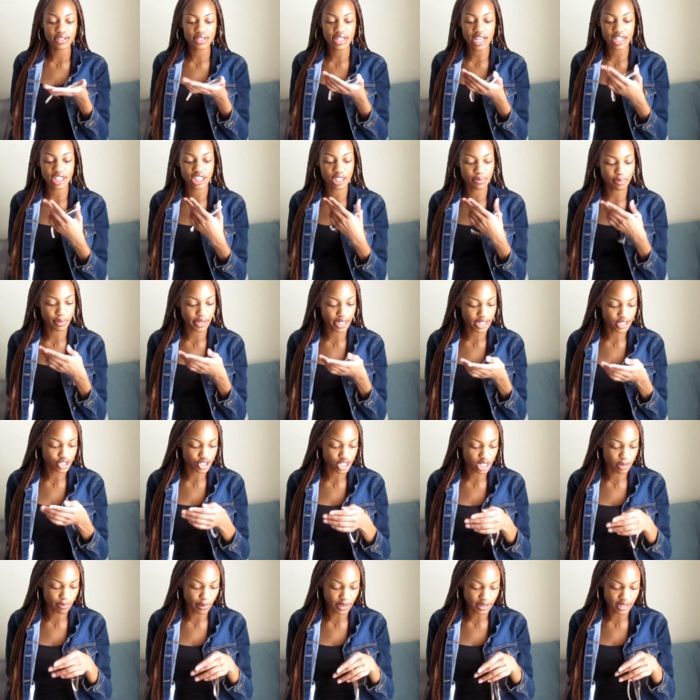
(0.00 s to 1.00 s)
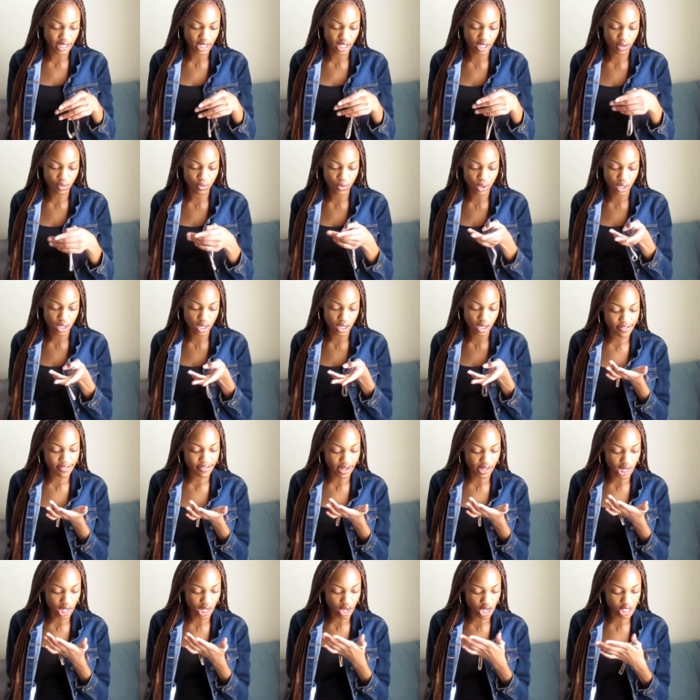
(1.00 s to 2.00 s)
This is actually pretty cheap. I think it was
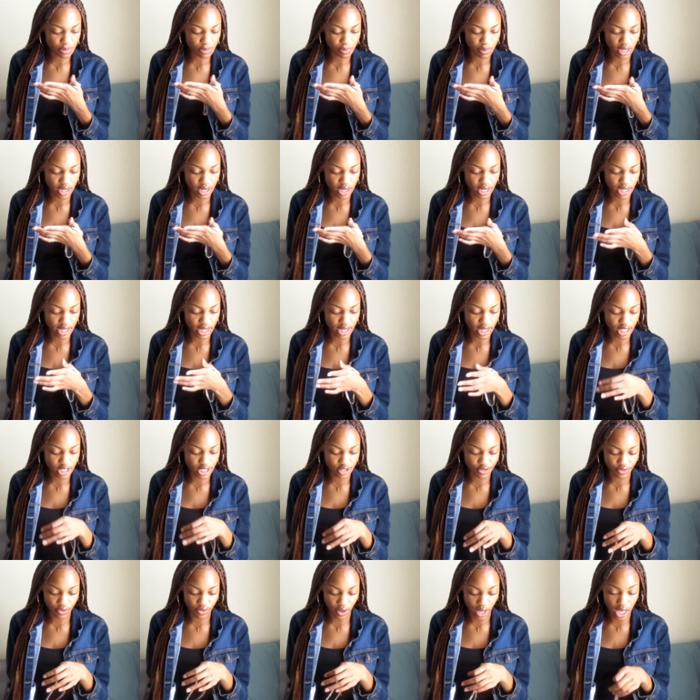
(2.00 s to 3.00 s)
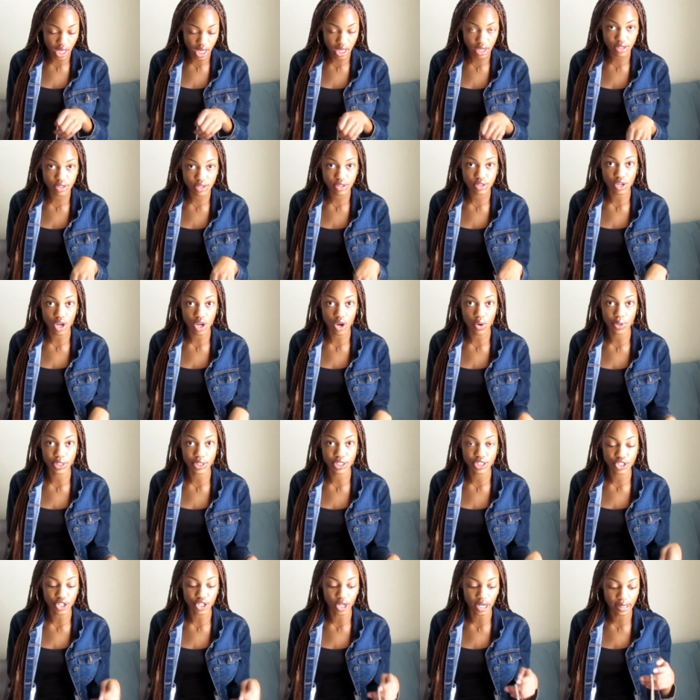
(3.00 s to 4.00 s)
$5, but it's fake, so
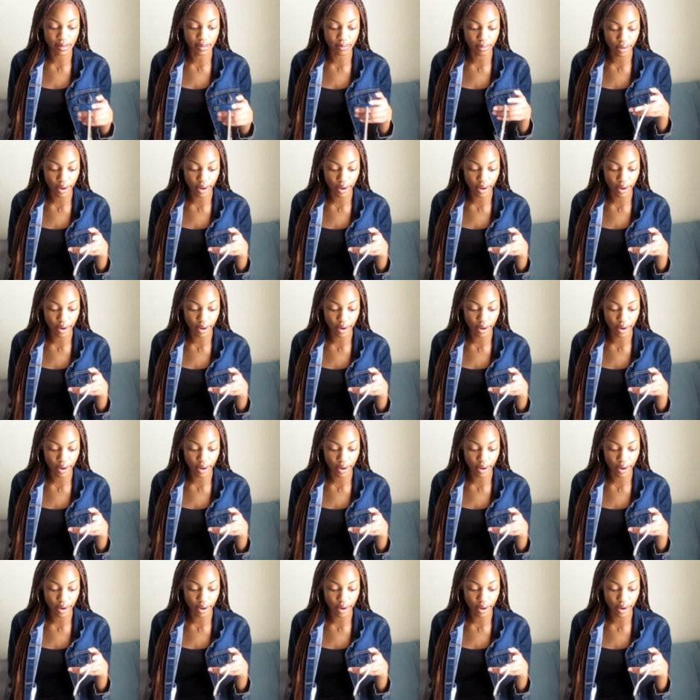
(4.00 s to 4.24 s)
it's turning